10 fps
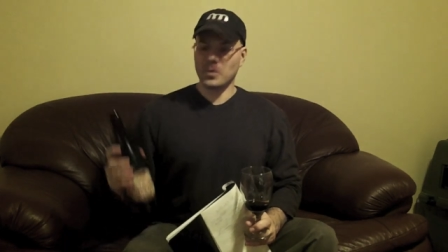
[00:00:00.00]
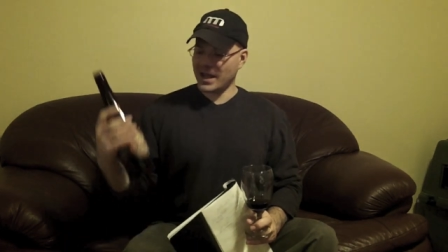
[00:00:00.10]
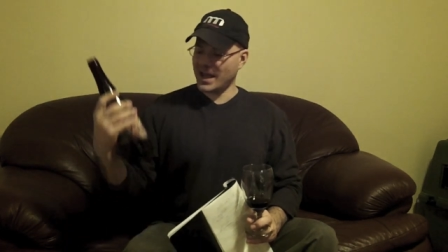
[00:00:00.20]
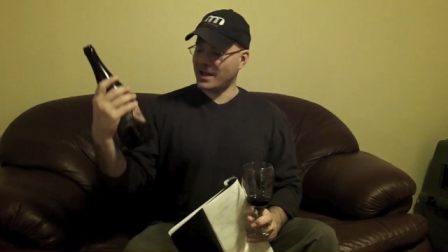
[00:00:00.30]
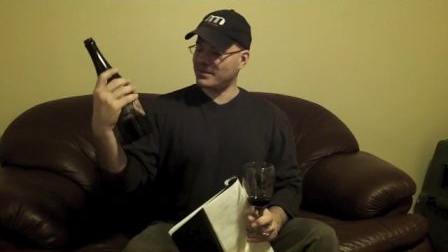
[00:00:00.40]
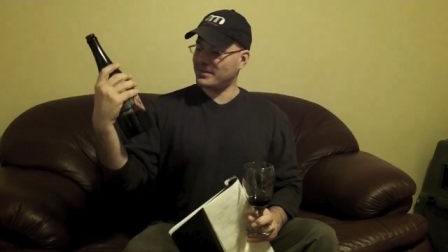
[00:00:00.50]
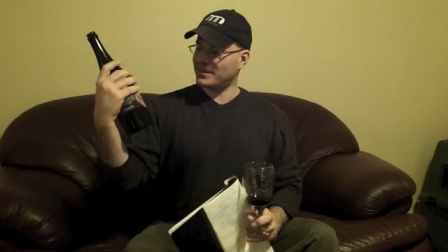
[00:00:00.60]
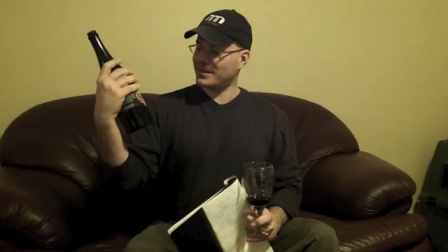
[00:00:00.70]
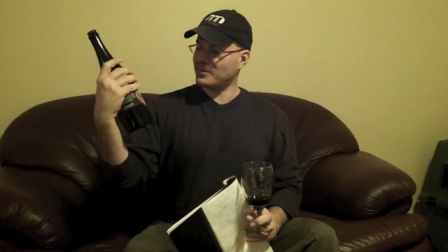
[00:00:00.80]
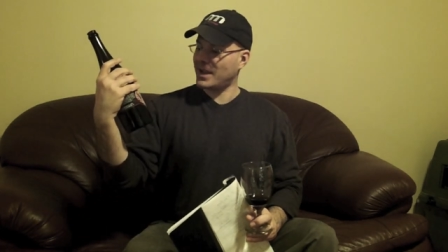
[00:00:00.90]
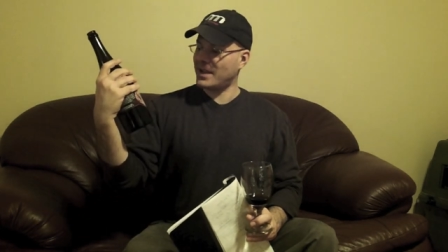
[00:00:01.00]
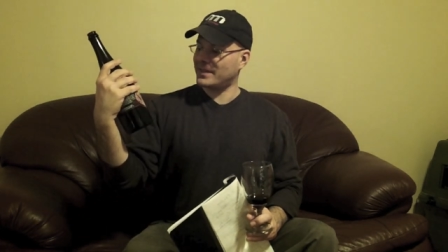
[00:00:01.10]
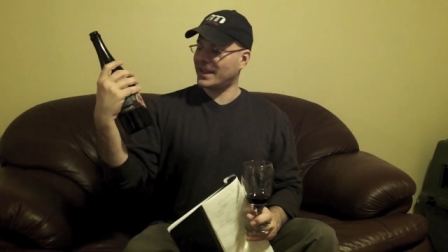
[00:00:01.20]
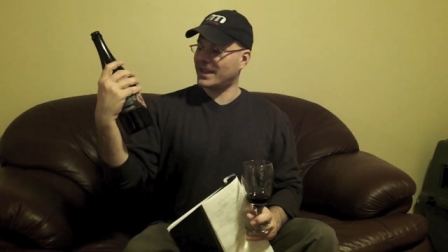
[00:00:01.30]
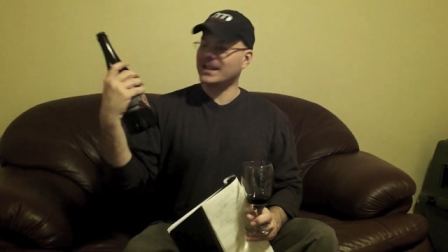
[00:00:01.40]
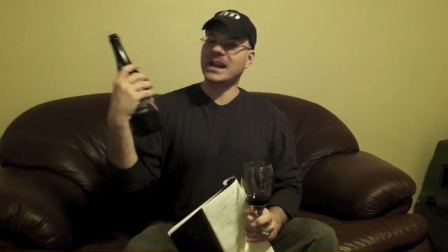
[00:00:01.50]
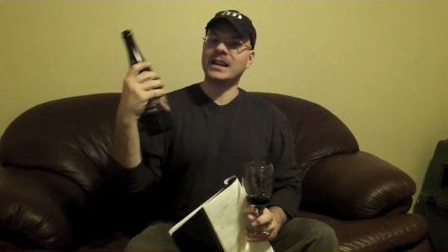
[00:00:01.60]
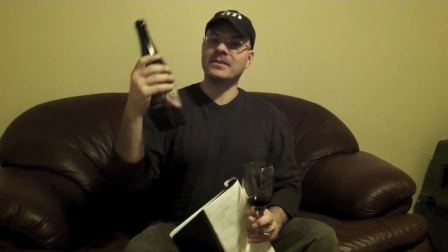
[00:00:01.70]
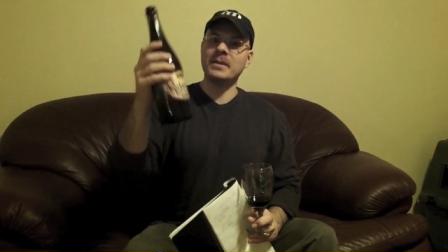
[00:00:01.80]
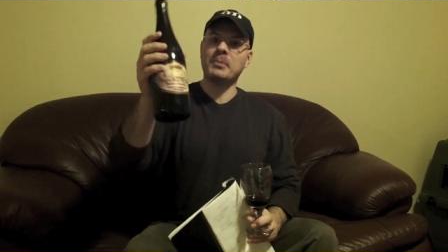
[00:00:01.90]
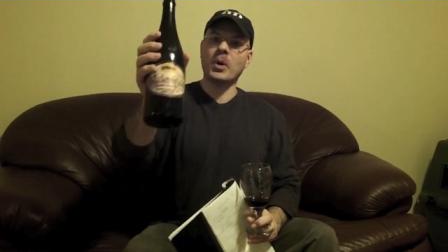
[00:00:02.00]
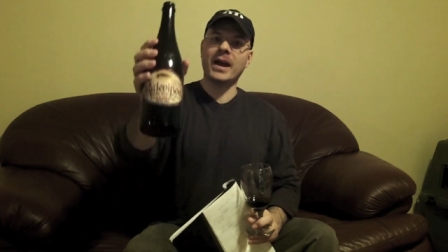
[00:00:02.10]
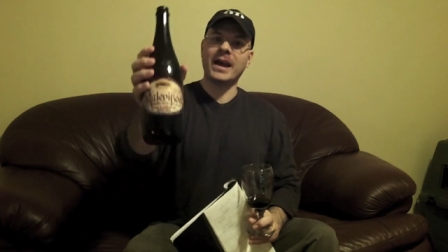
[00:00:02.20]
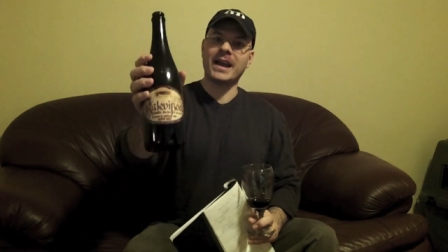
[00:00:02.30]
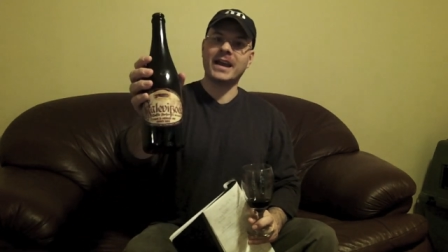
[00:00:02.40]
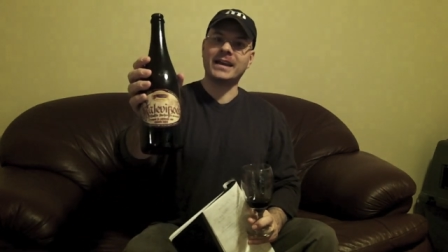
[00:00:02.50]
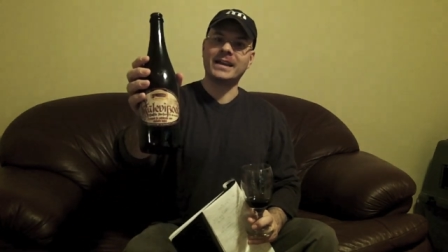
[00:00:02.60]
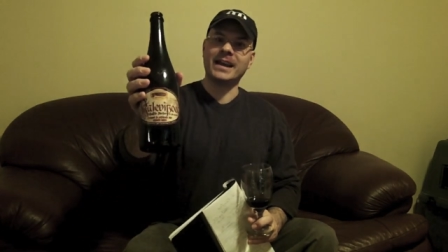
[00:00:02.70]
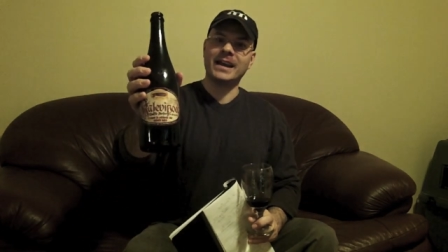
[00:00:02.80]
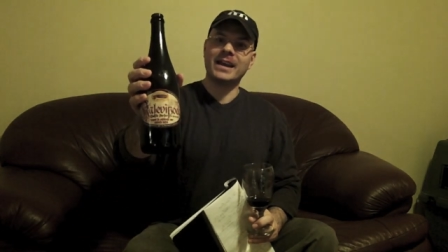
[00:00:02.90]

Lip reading: We have the Kalevipoeg